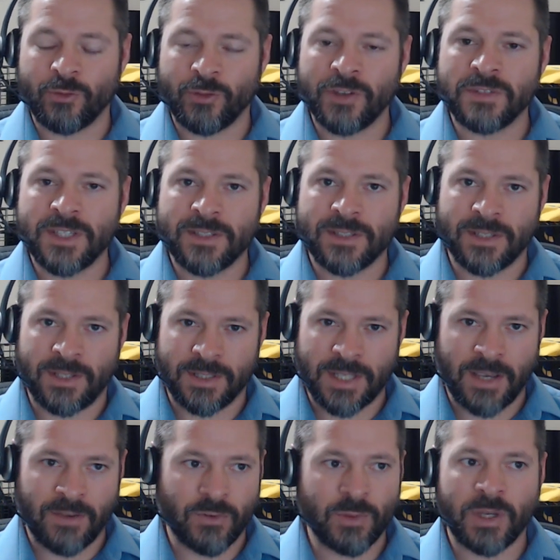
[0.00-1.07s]
50 cents.
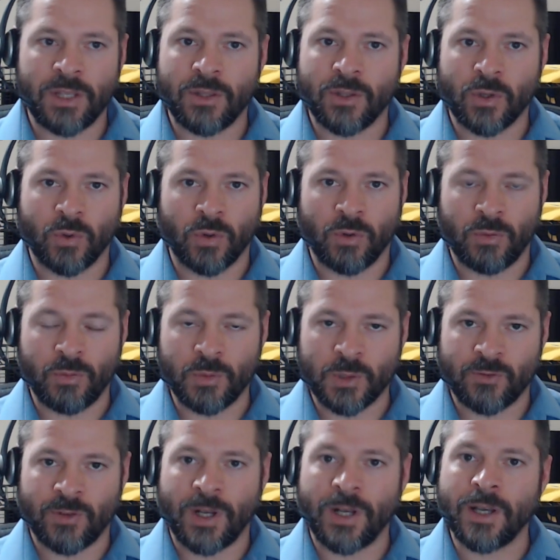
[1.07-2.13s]
Everybody in the courtroom
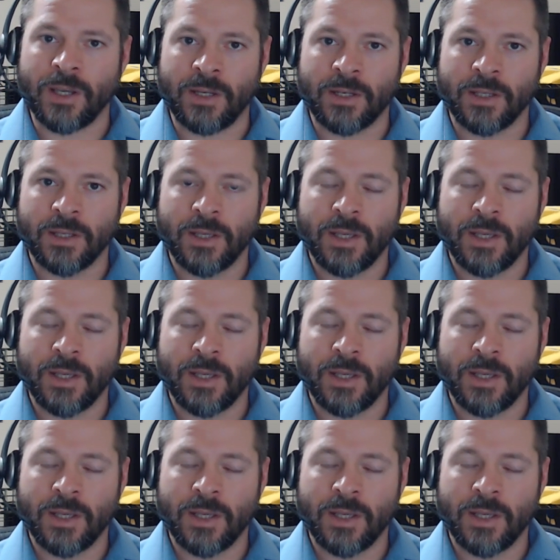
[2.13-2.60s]
was fined.